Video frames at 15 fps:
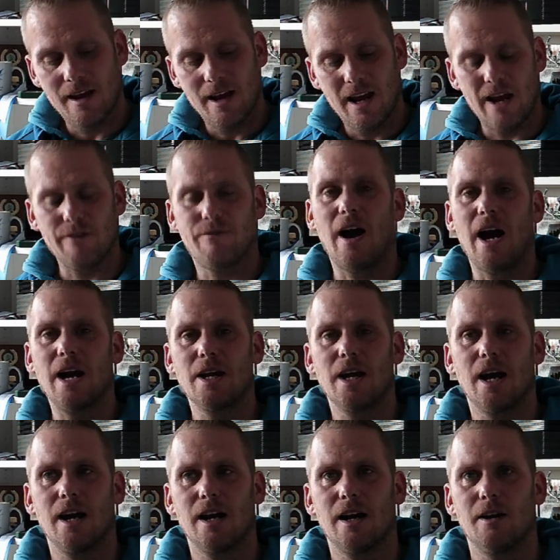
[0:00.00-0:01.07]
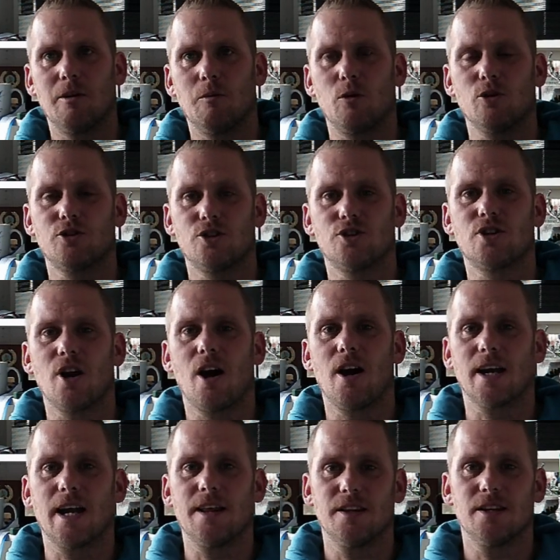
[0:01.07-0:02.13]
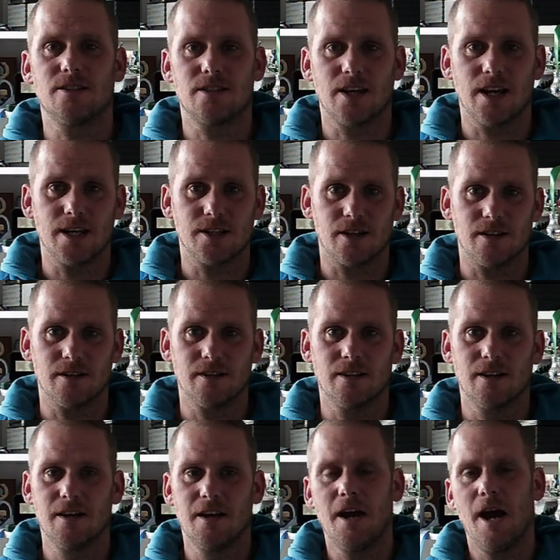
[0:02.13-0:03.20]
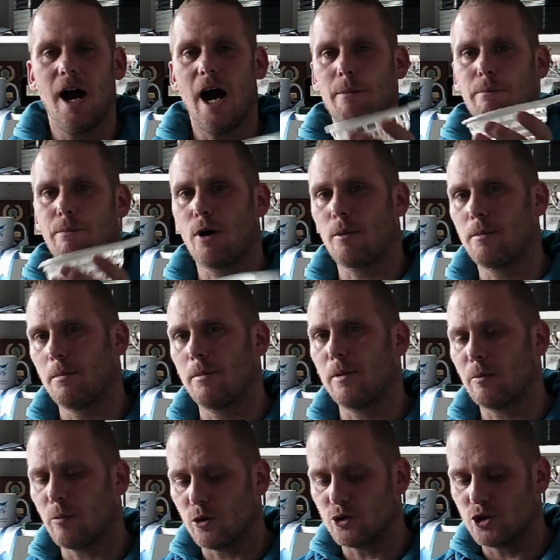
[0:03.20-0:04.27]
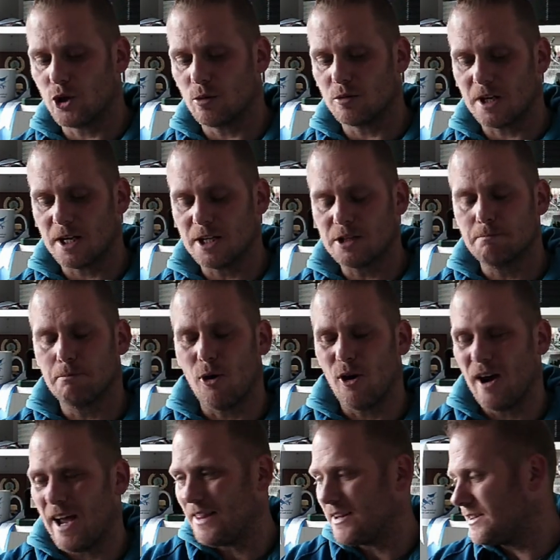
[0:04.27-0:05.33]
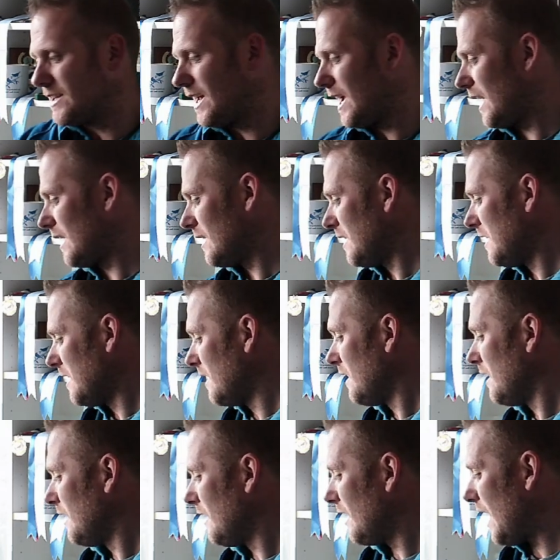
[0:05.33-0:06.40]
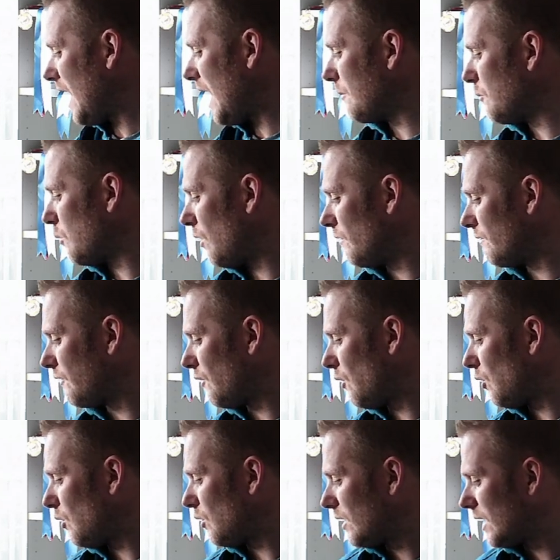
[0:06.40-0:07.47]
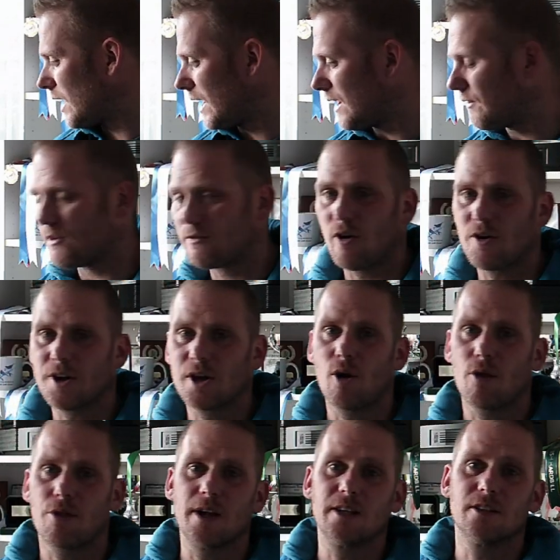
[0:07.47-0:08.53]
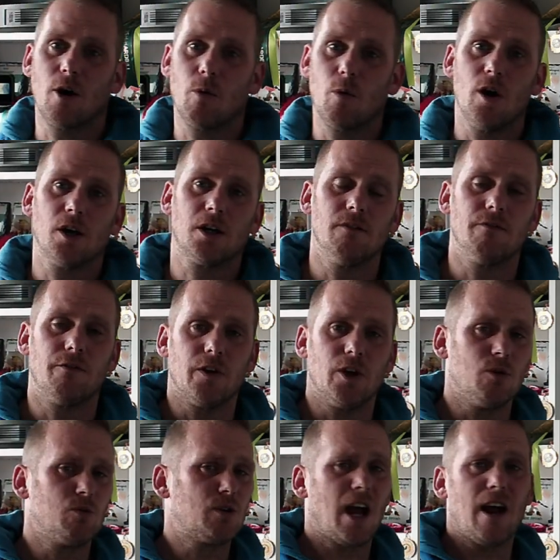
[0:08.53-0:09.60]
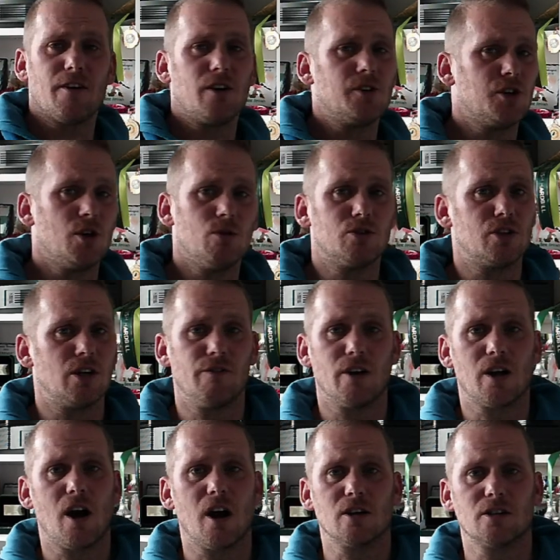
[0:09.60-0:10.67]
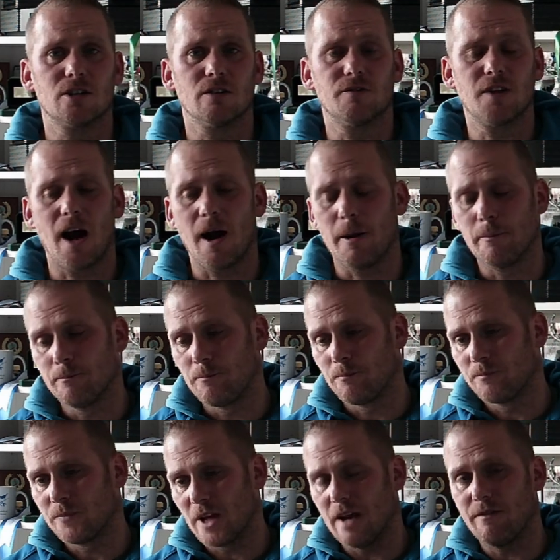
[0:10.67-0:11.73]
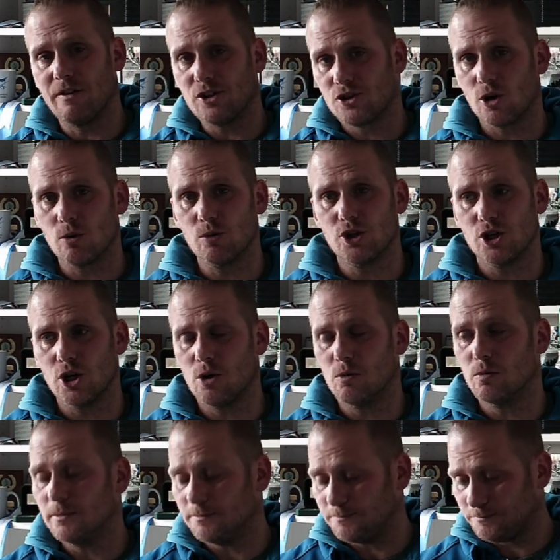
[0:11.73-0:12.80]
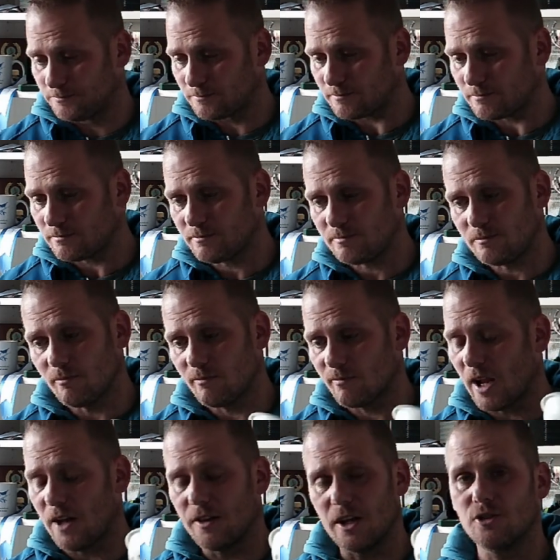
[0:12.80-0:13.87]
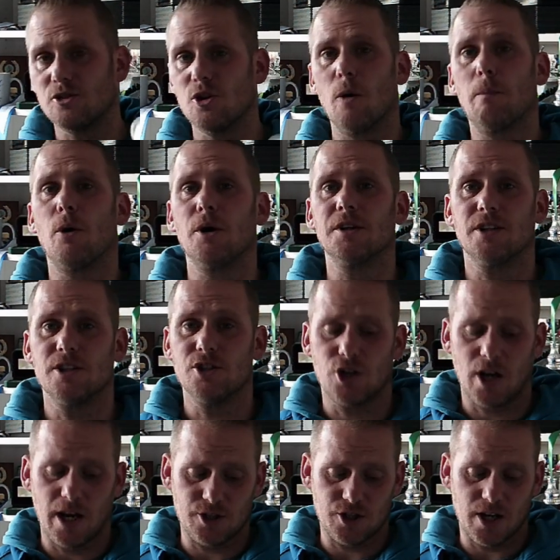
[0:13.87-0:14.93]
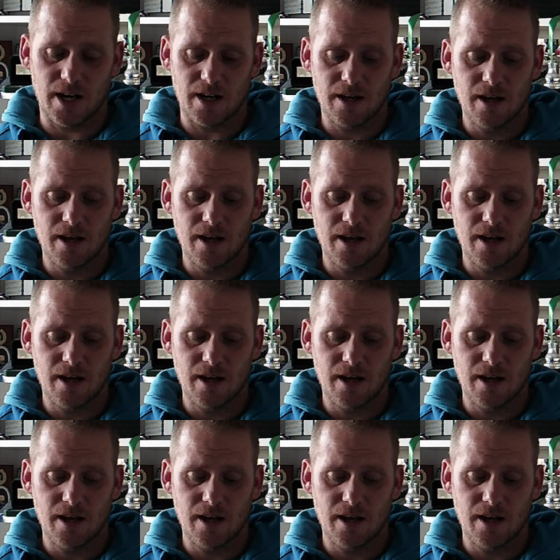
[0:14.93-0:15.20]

if I was to start again this season, I probably would use these. But at the of the day, I'm one for if you've already got things that are working for you, carry on using it regardless of that. If it suits you, there's no point in changing it.